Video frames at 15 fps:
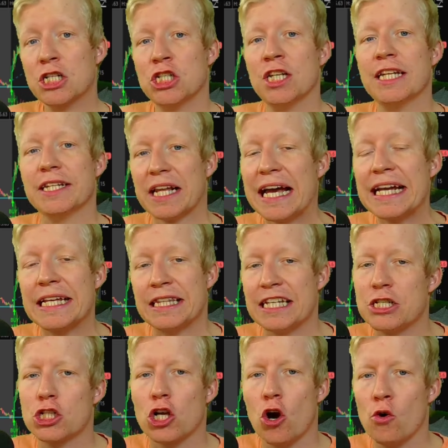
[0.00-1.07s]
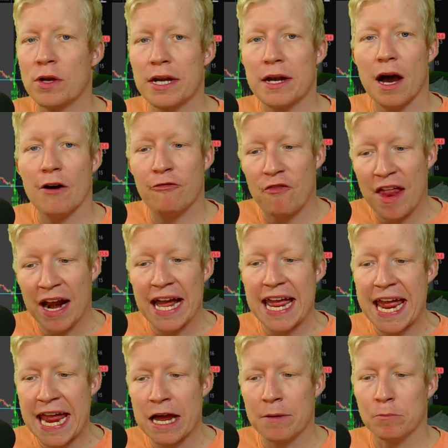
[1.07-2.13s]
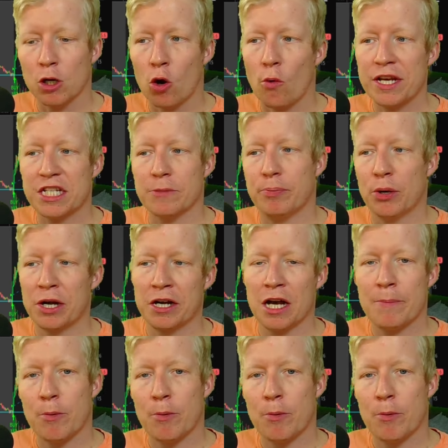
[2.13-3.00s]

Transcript: actually like this code enough that I am going to put it